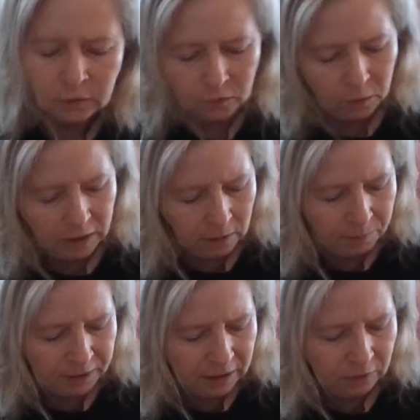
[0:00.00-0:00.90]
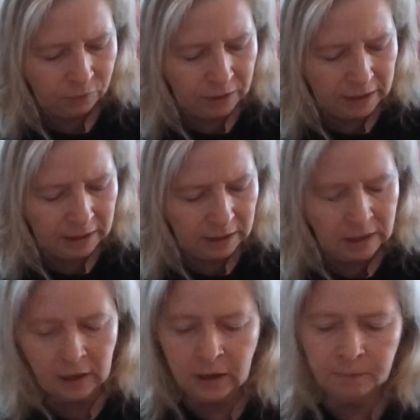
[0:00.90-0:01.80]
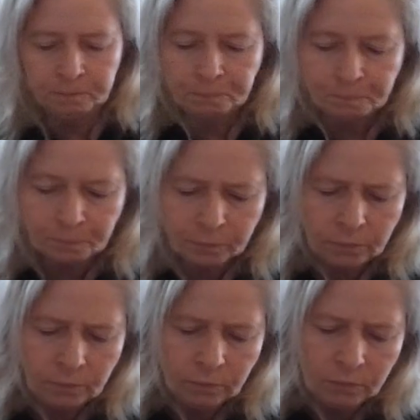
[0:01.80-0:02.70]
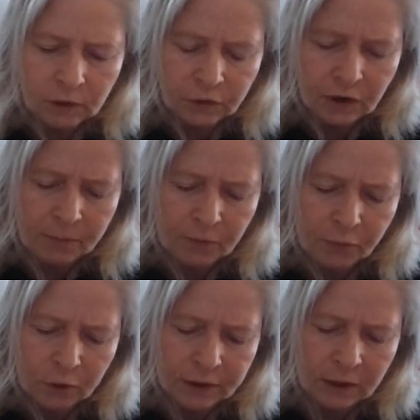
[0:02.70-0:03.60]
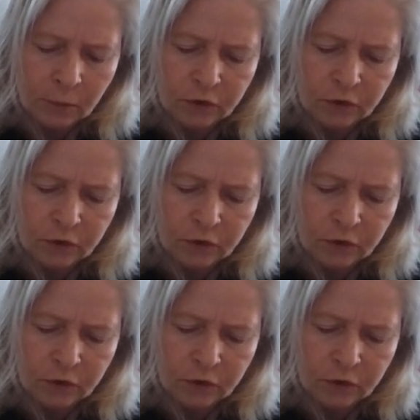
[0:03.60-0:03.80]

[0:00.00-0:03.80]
So we're going to begin reading in chapter fourteen.